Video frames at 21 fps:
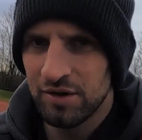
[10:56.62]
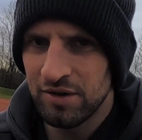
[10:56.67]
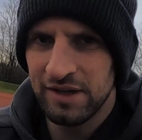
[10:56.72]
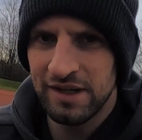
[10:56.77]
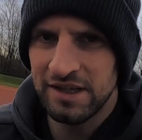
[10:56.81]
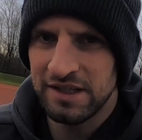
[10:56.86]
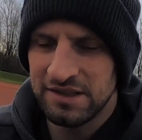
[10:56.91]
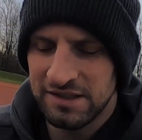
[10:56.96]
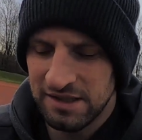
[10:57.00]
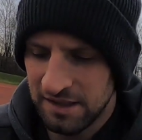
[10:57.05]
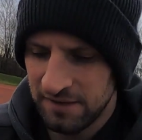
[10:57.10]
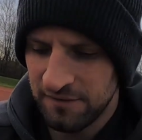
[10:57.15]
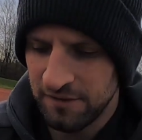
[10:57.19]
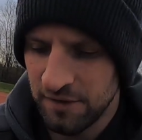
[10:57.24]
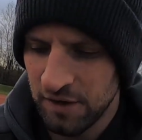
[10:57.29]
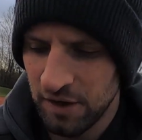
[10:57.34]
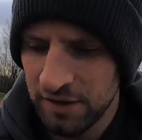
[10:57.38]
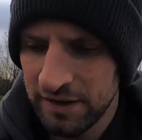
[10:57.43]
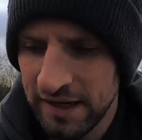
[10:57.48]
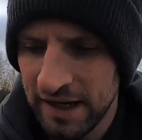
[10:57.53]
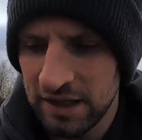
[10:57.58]
this and I
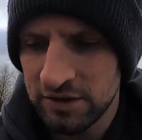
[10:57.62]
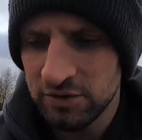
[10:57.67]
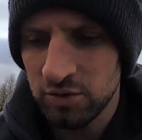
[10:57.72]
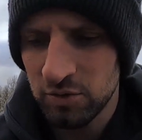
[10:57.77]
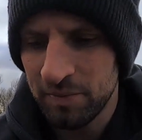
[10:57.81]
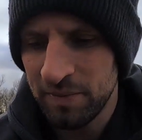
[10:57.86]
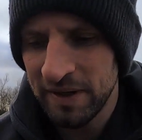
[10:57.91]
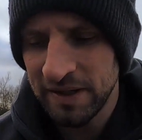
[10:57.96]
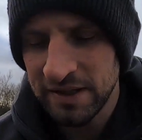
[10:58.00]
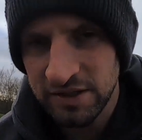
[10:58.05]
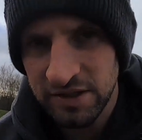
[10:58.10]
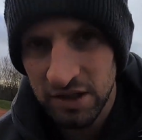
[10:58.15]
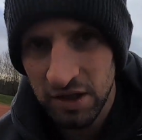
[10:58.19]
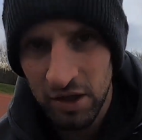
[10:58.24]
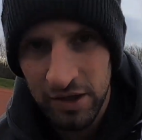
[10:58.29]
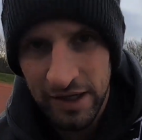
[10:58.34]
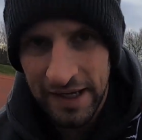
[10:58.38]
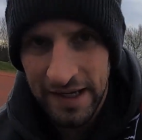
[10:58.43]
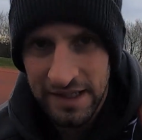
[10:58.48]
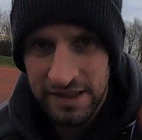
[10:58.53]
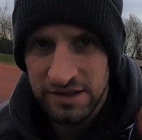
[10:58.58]
forgot the actual pin to
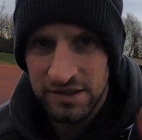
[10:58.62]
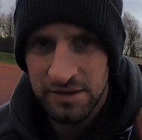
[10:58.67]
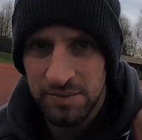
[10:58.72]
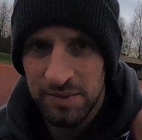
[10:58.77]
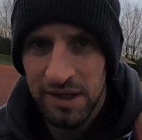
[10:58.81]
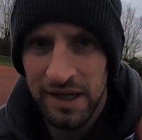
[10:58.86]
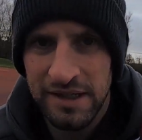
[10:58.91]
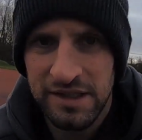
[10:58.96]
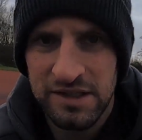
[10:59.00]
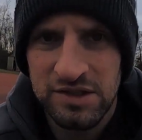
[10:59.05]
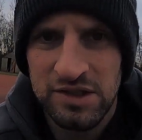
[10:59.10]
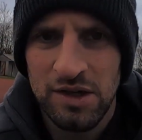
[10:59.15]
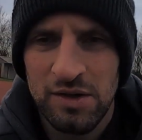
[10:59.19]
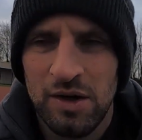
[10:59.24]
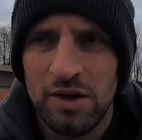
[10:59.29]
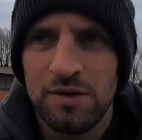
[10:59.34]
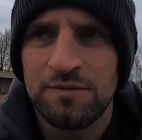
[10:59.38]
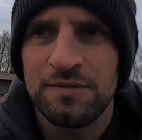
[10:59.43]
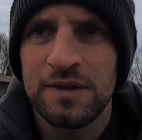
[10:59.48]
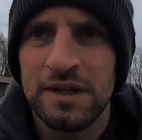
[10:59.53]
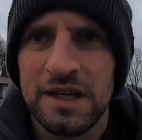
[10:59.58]
lock it into place, so
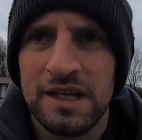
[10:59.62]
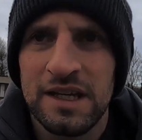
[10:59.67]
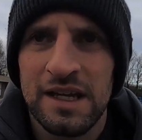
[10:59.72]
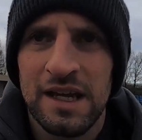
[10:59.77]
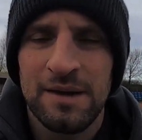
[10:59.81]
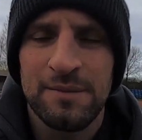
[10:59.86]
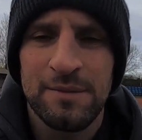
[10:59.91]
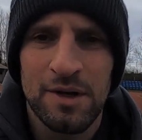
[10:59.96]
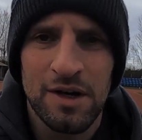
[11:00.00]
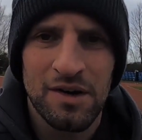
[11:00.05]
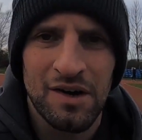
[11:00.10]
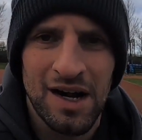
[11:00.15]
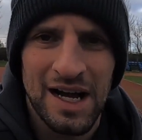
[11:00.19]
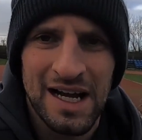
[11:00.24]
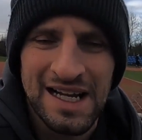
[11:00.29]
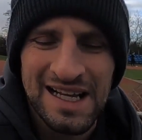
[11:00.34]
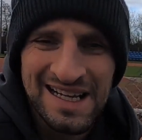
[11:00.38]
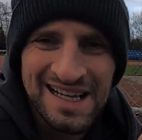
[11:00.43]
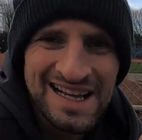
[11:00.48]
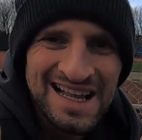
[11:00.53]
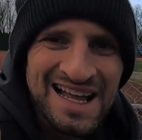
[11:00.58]
hopefully you can hear me all
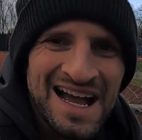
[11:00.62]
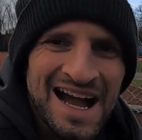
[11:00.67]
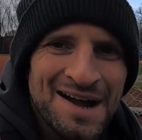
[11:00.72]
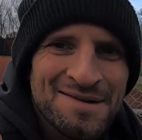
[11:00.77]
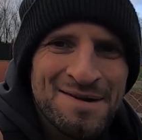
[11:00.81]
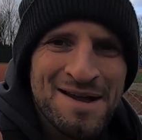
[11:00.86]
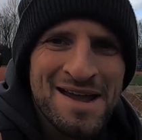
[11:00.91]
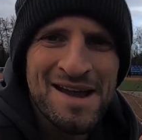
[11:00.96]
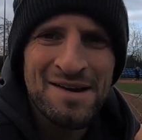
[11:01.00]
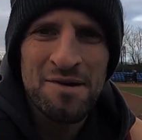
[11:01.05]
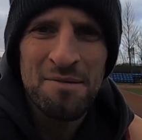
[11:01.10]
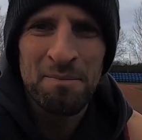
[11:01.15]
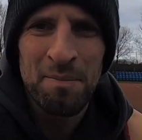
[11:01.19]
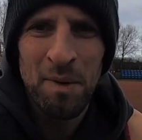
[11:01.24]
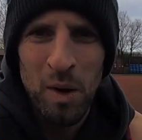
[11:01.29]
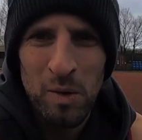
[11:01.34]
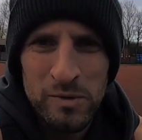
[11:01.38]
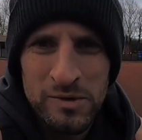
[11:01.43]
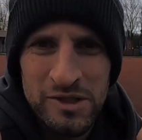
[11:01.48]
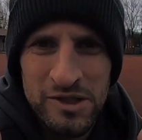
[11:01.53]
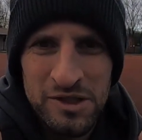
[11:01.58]
right. I'm here at
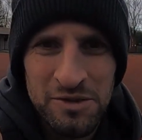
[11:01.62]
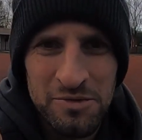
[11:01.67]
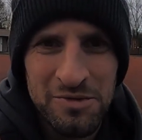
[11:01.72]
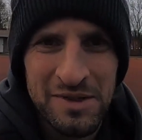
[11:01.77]
Bolton